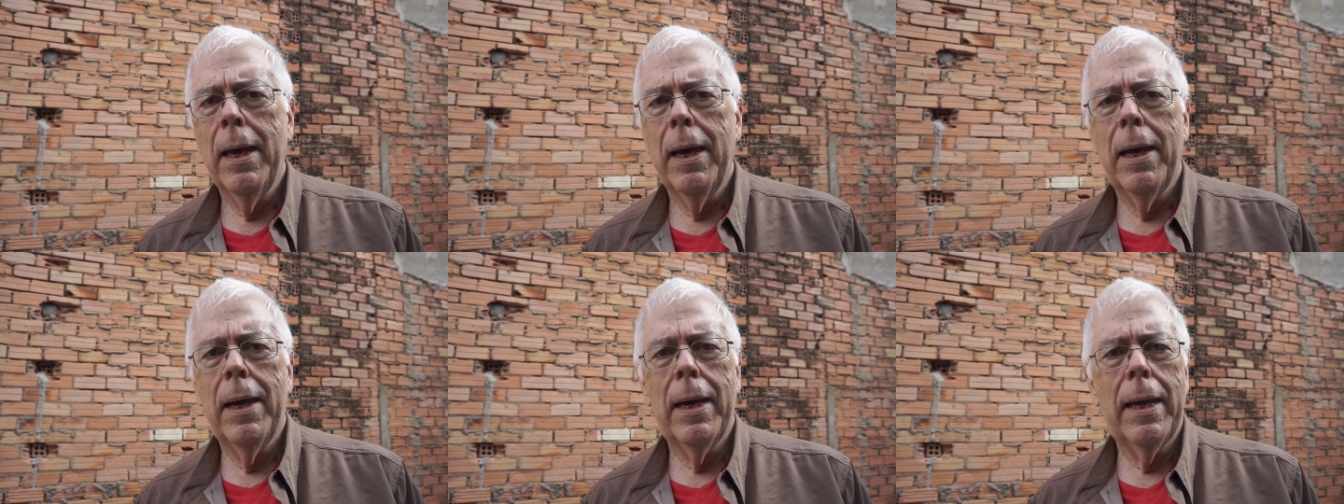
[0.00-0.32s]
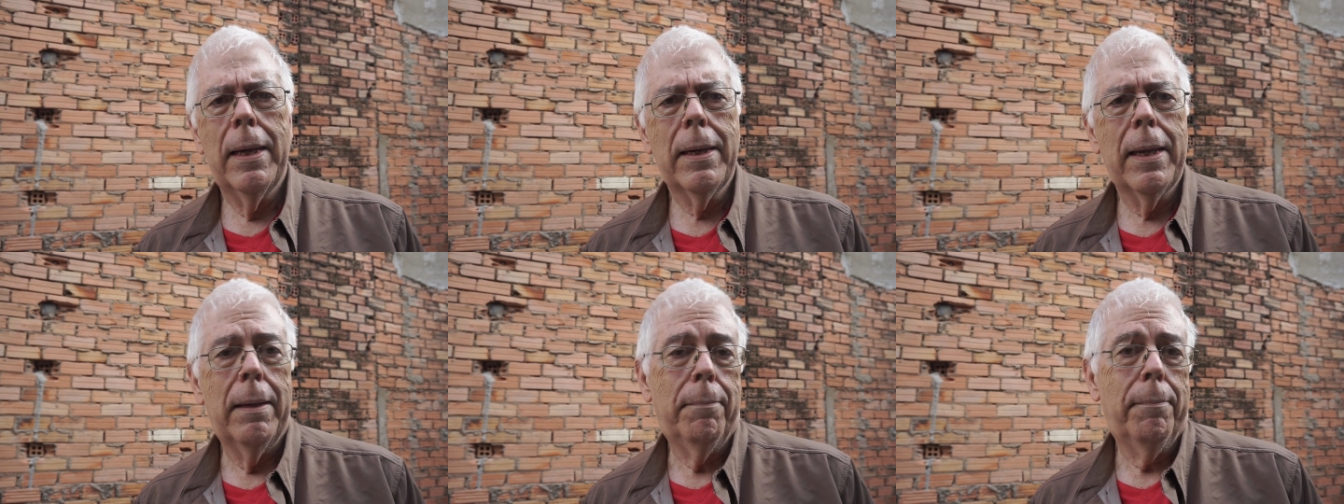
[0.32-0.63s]

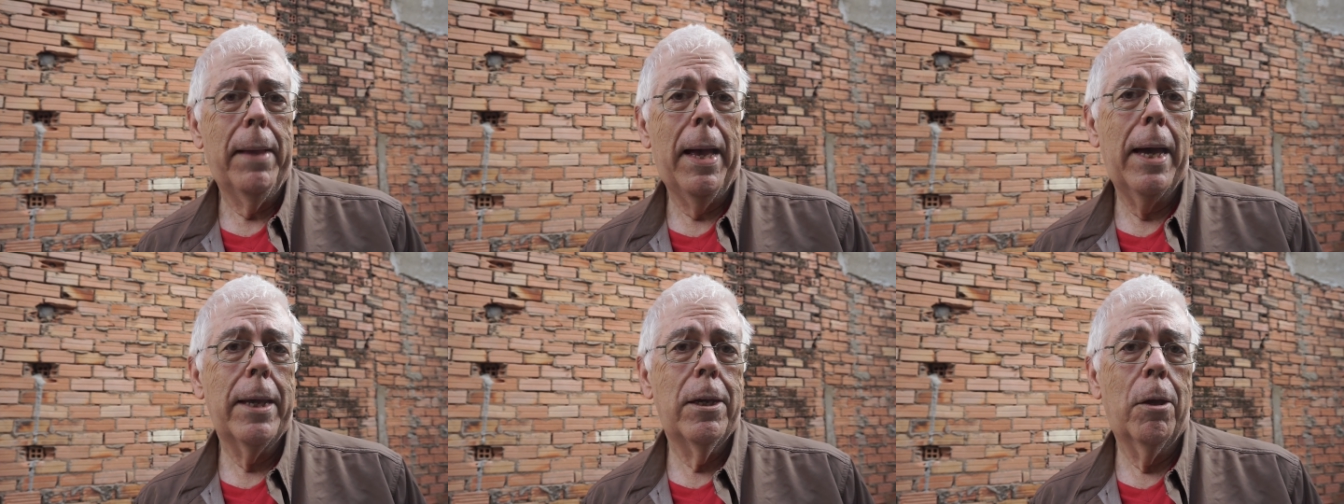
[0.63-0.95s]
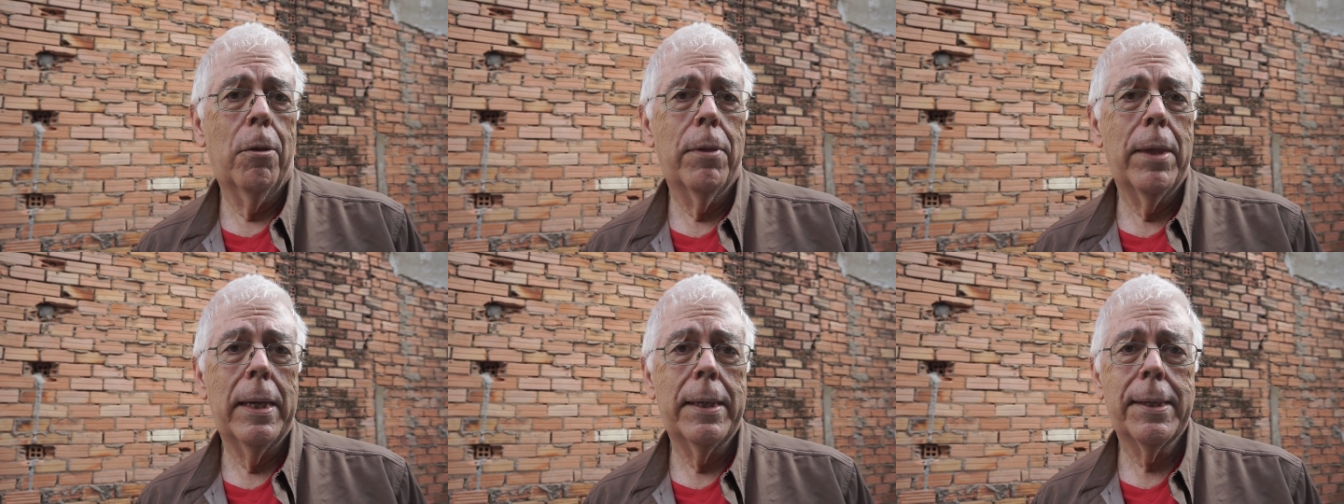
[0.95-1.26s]
I
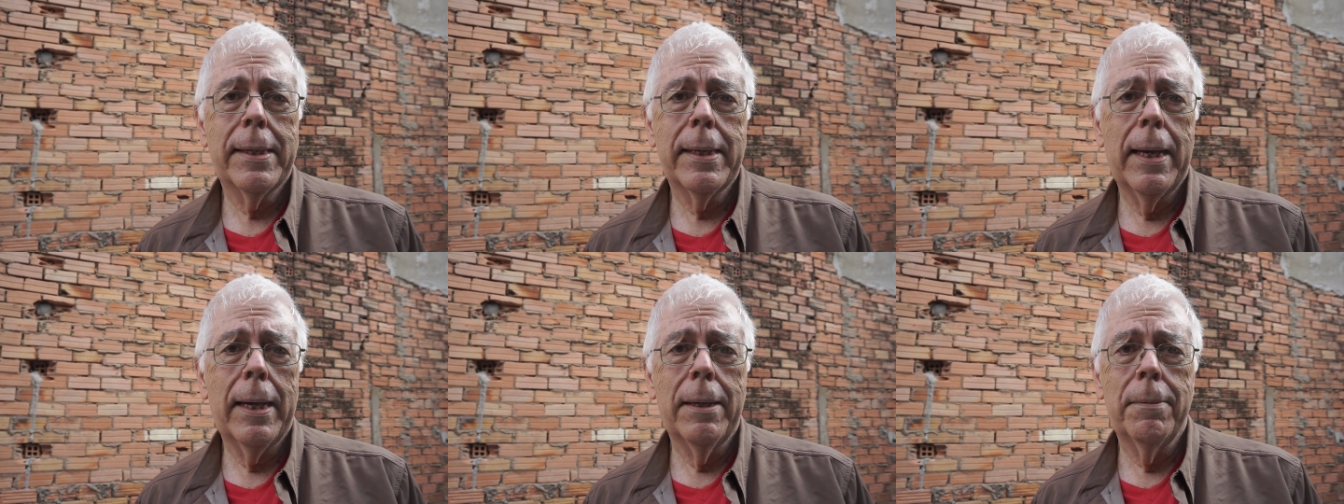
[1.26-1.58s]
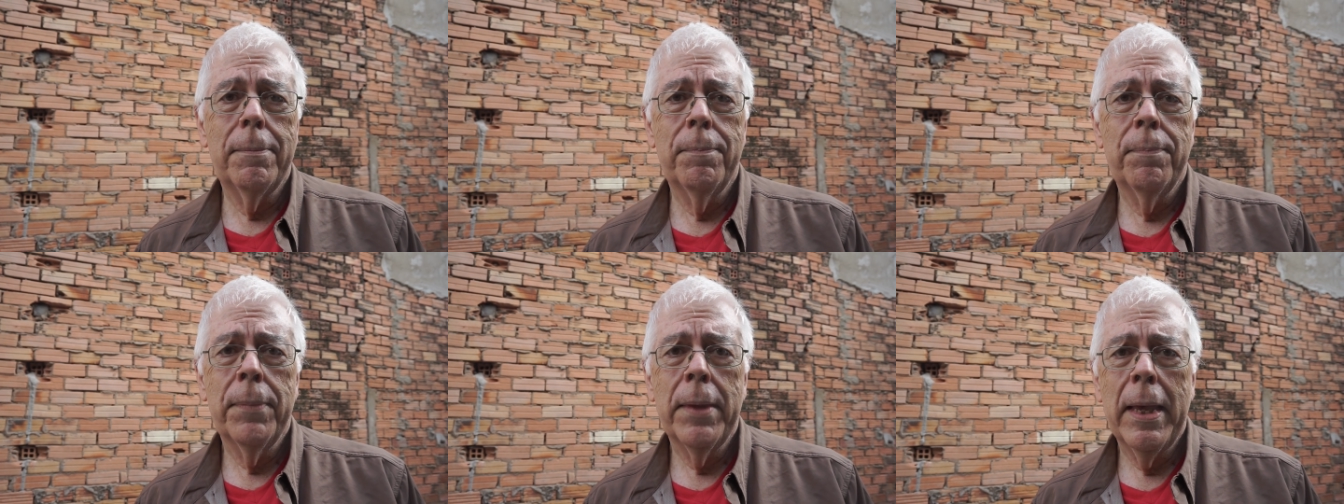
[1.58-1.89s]
know
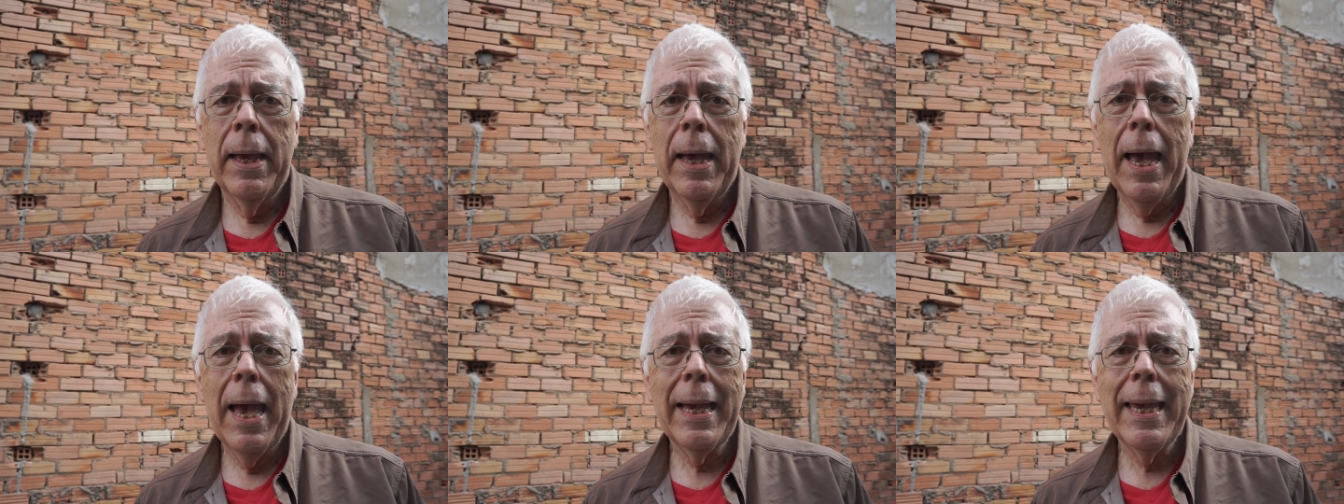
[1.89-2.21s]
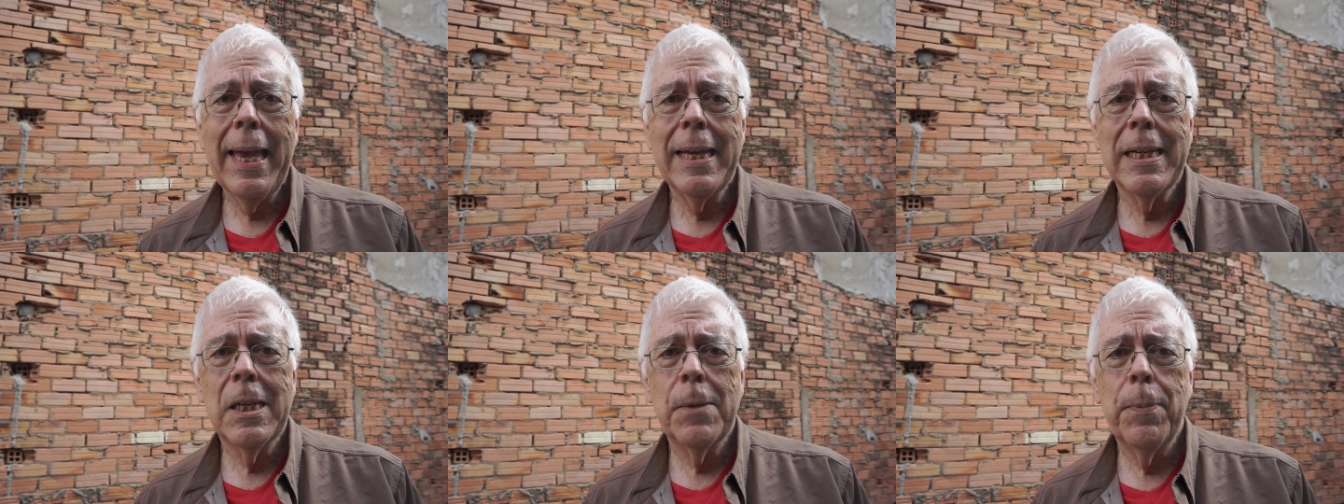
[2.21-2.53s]
that I can't